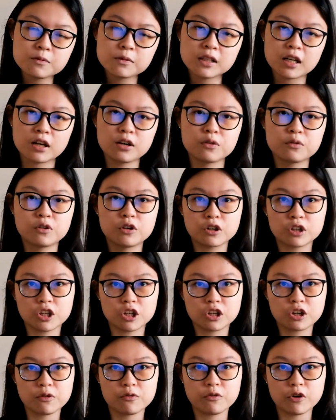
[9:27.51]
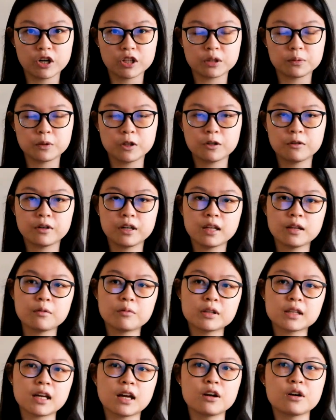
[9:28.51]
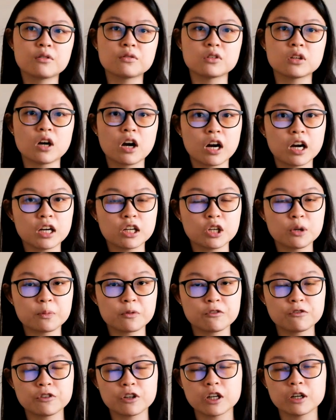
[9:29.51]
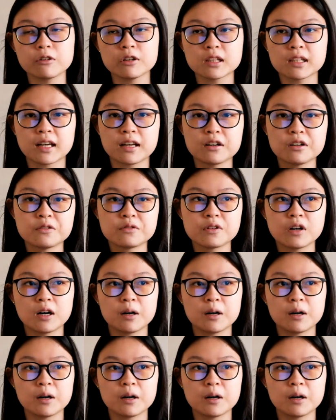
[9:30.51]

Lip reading: what kind of hook you're comfortable with, what kind of yarn you prefer, what kind of